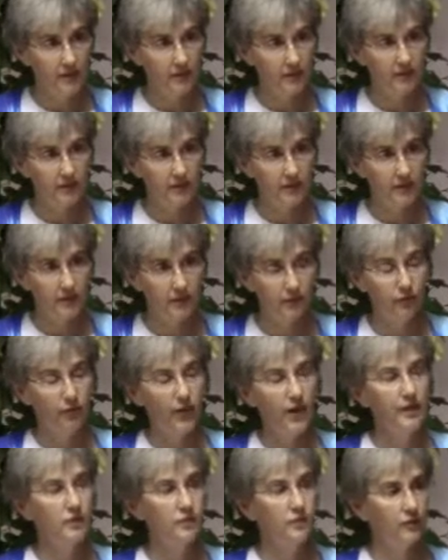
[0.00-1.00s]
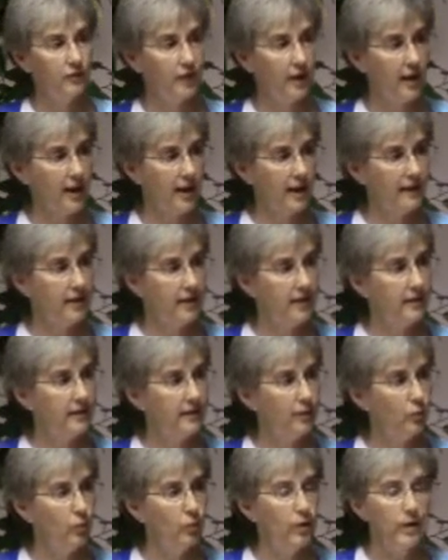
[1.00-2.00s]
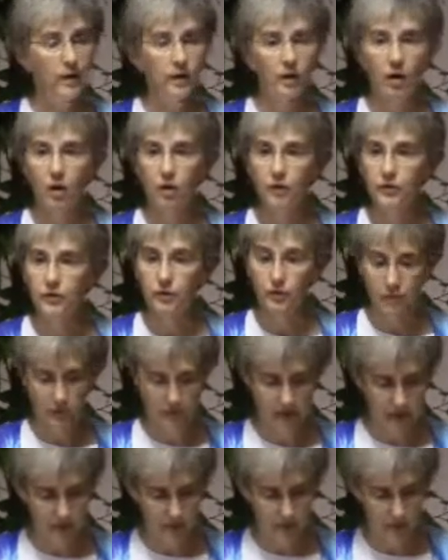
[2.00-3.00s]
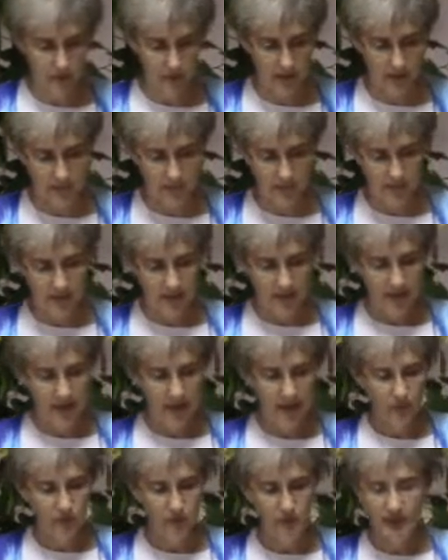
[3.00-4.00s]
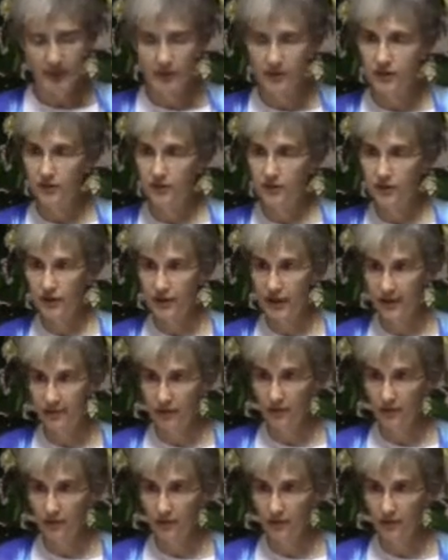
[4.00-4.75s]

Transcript: a face of God that we also celebrate. Then we get to the second